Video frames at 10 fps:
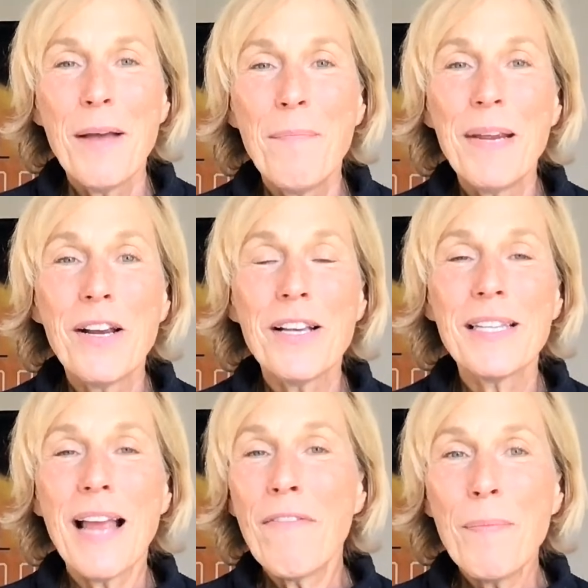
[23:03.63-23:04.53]
Because
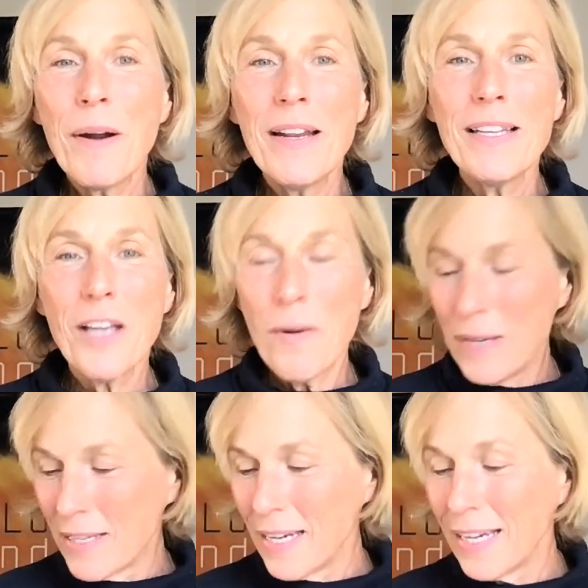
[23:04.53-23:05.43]
everybody is
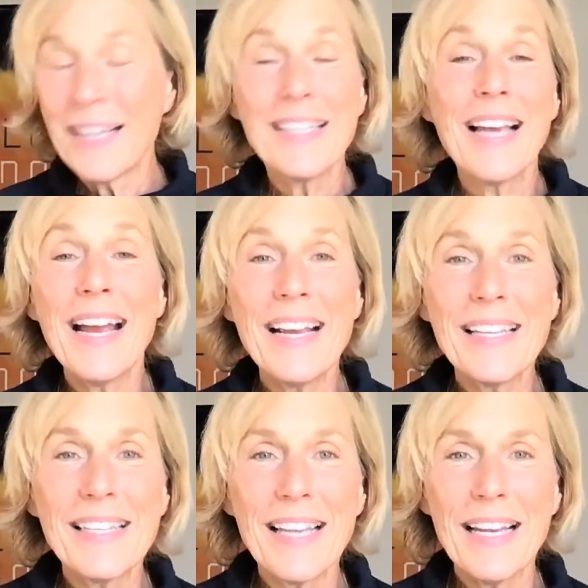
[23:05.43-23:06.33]
always thinking it's eye
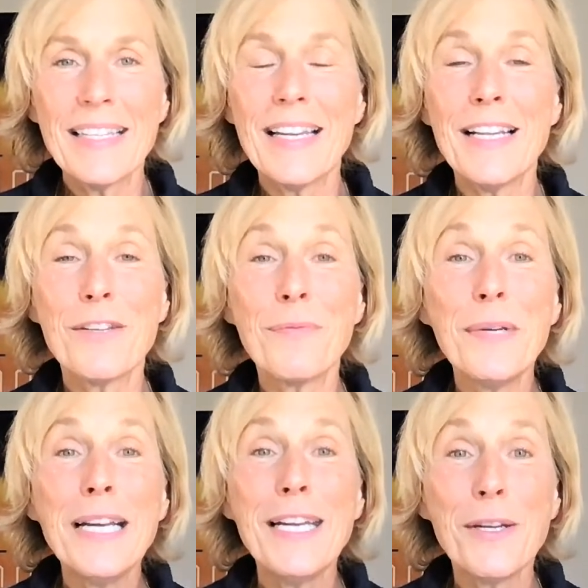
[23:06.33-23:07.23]
exercise, and it's
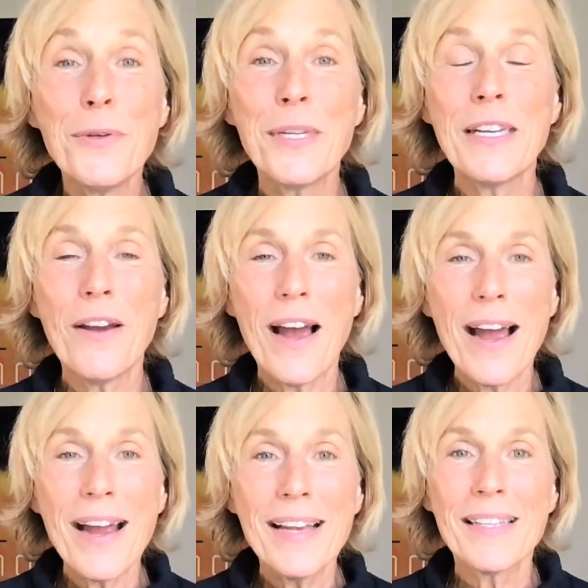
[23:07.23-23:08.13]
really using your
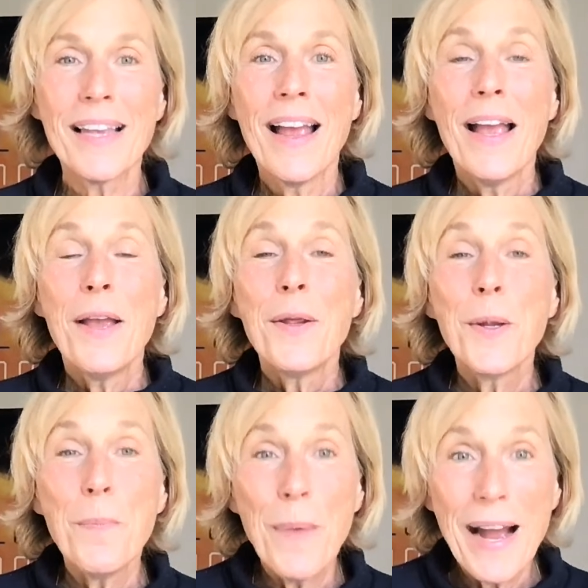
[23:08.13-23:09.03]
eyes,
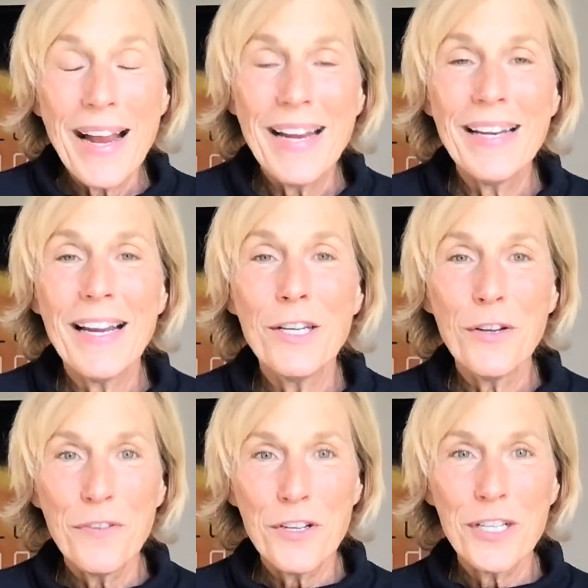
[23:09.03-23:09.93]
your mind, and
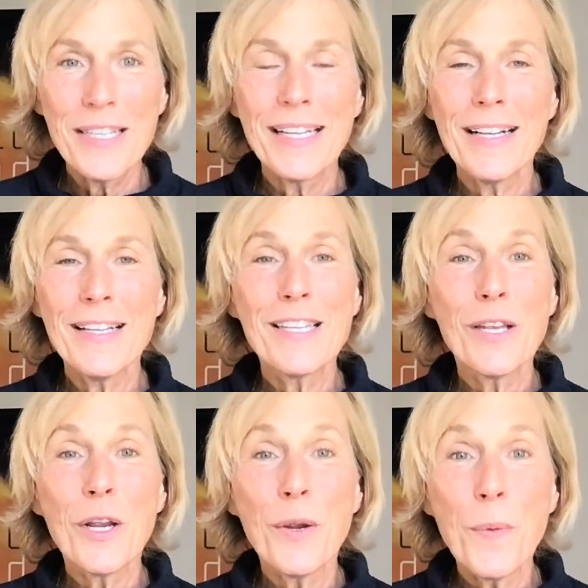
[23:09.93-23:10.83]
your visual skills
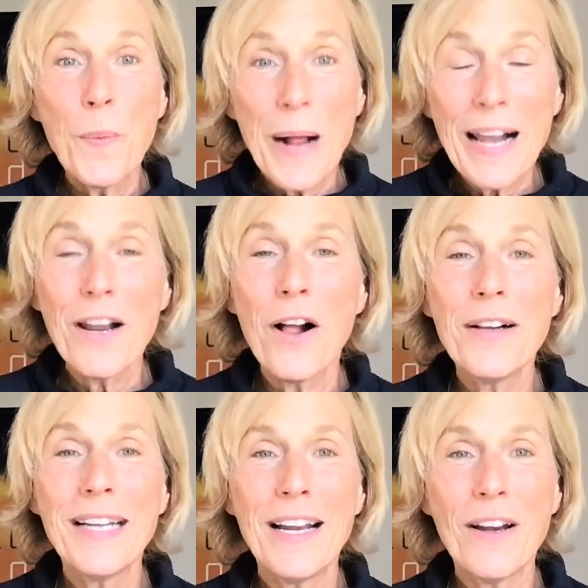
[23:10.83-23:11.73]
well
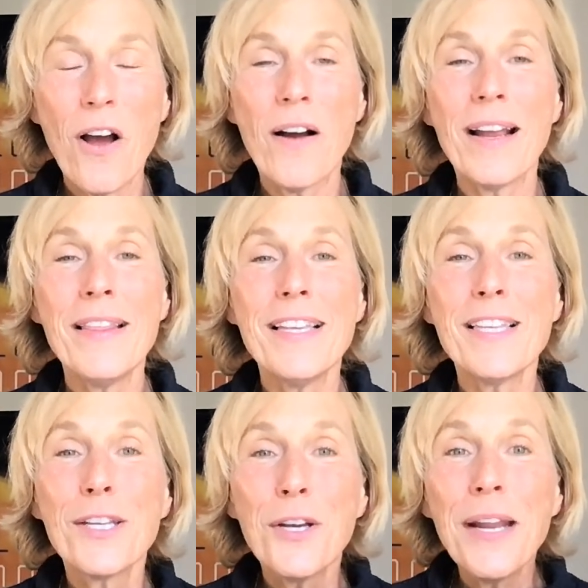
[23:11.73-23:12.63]
all day long. And
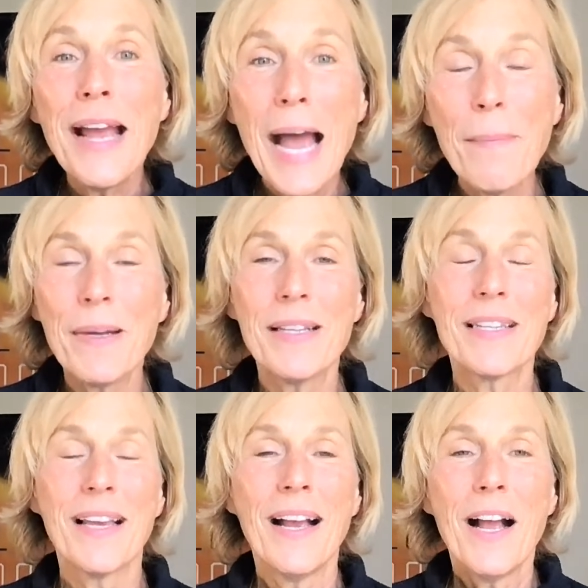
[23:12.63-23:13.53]
these good
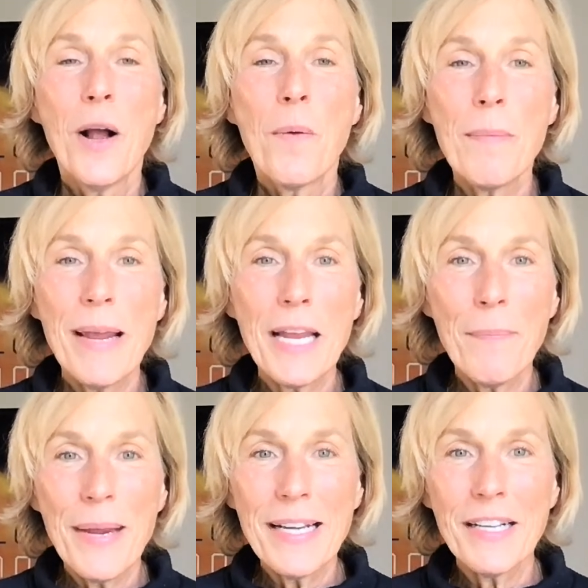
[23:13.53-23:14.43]
habits will make a
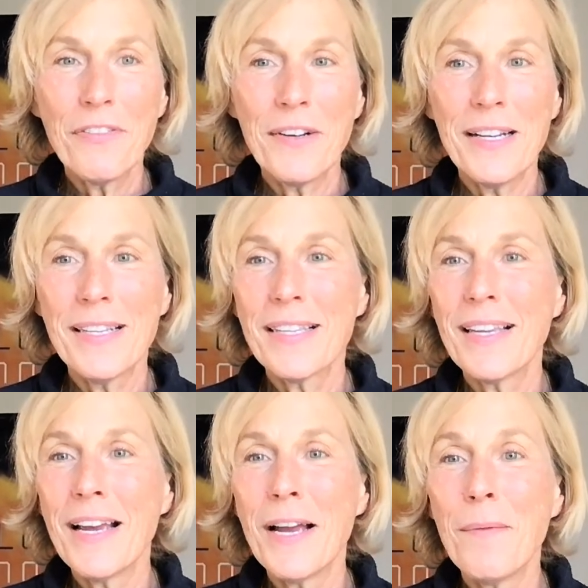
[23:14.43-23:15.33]
big difference
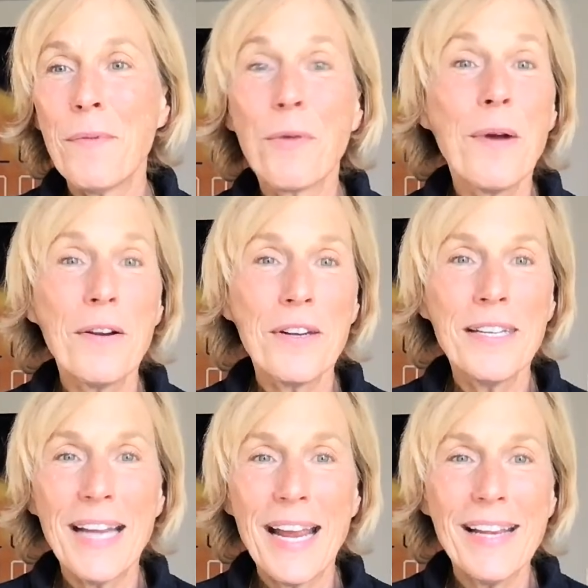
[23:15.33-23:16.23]
throughout your
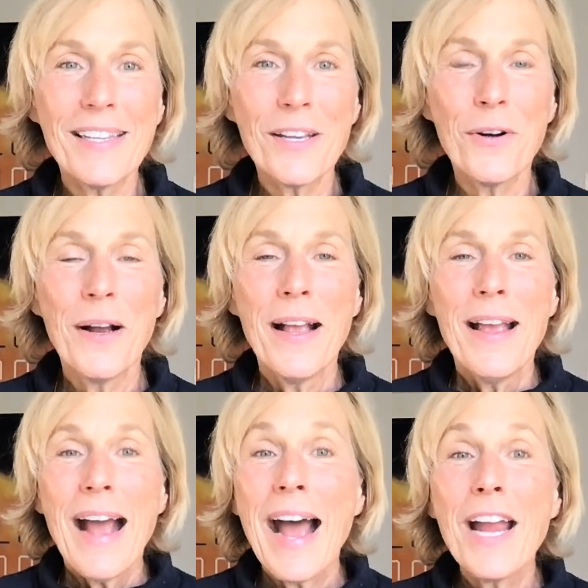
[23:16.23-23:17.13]
day. So
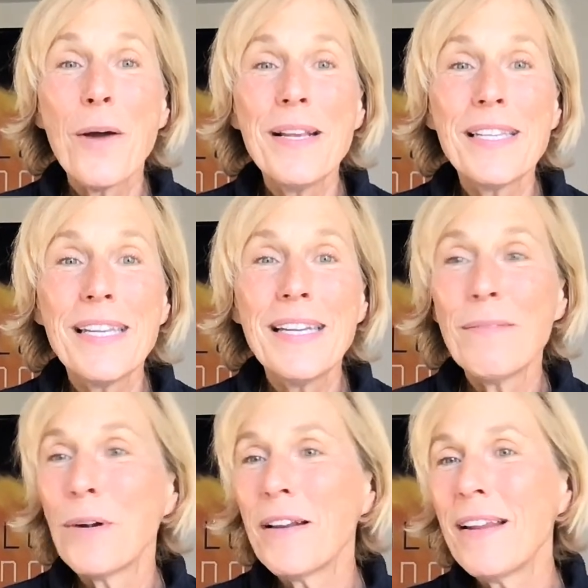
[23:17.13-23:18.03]
I always see,
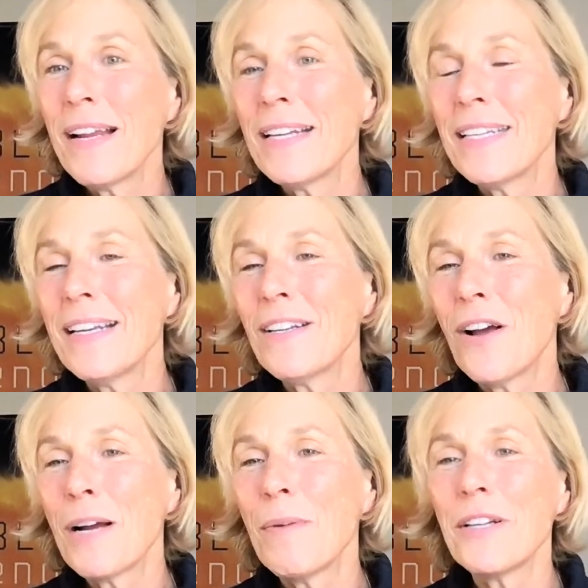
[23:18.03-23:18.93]
one thing I didn't
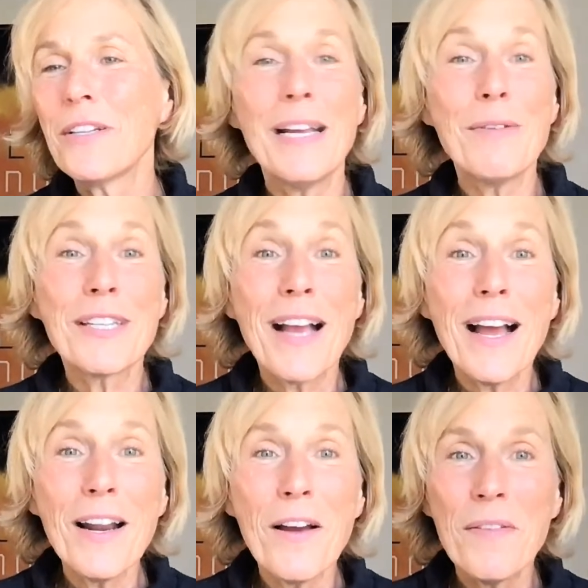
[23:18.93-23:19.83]
talk about today was
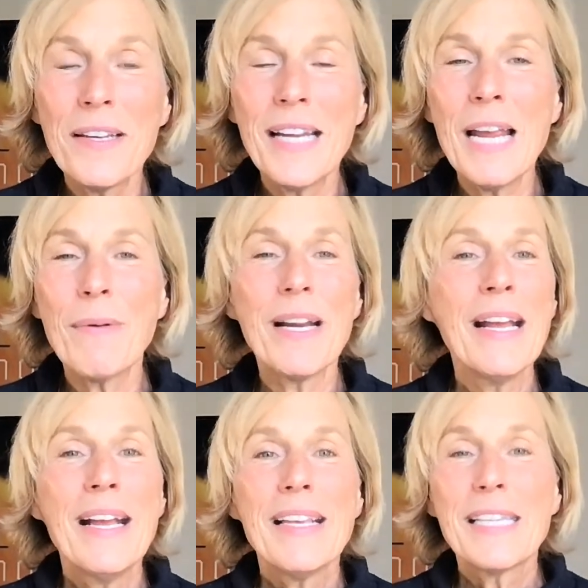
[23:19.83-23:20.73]
color of the day, but
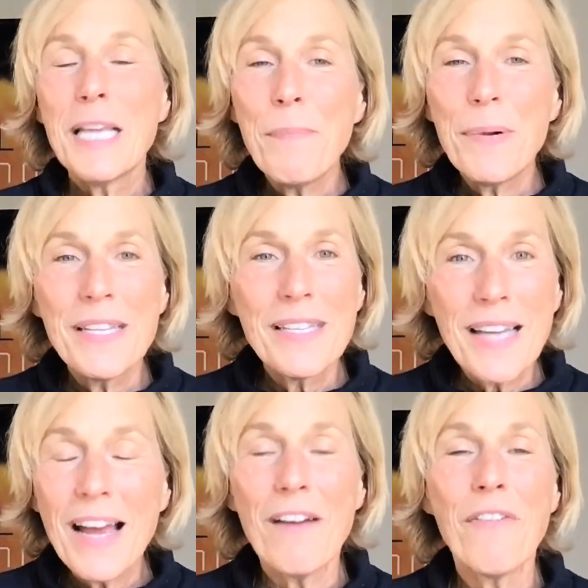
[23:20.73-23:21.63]
simple
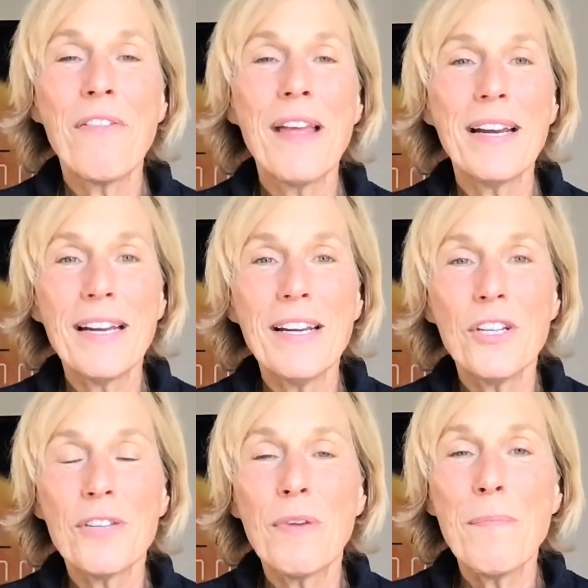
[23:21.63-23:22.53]
stuff that can
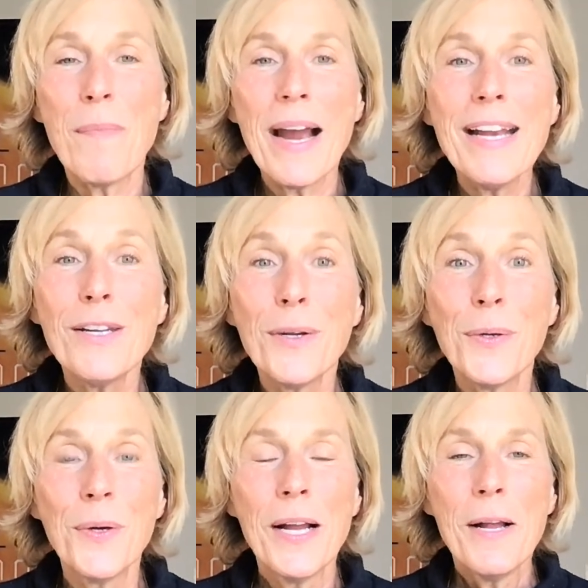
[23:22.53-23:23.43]
just remind
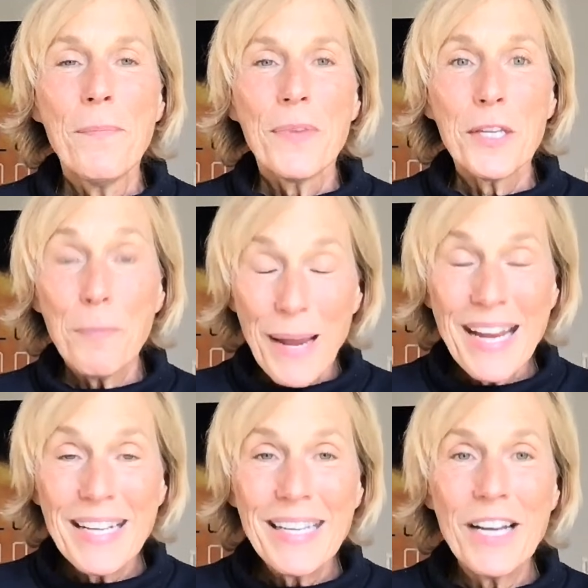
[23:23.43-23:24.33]
you to
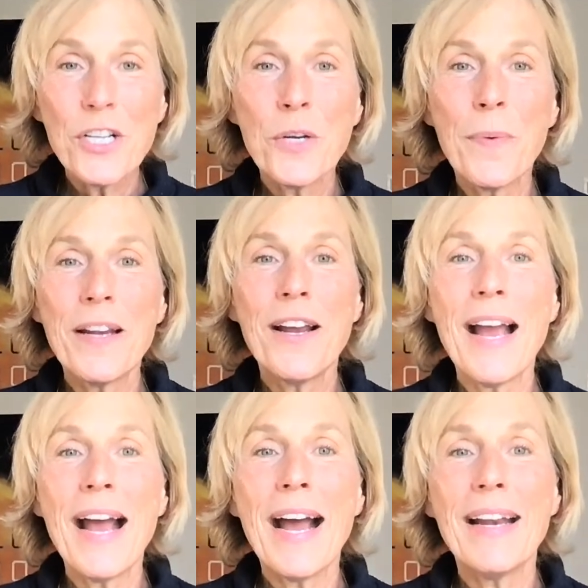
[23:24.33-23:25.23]
pay attention where
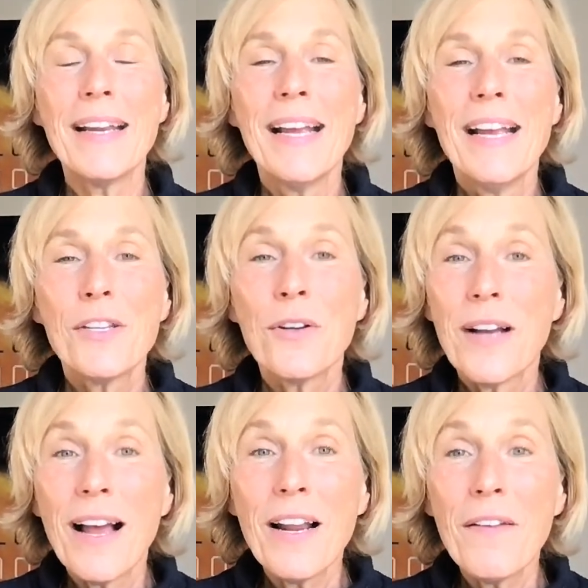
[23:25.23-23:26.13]
you're at. So
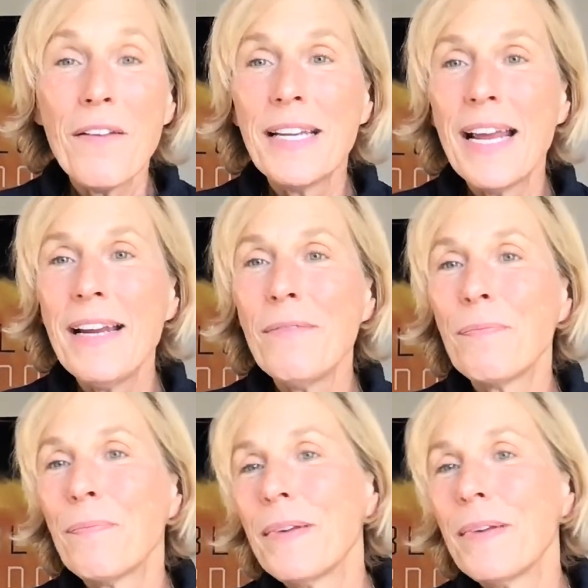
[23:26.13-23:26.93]
color of the day,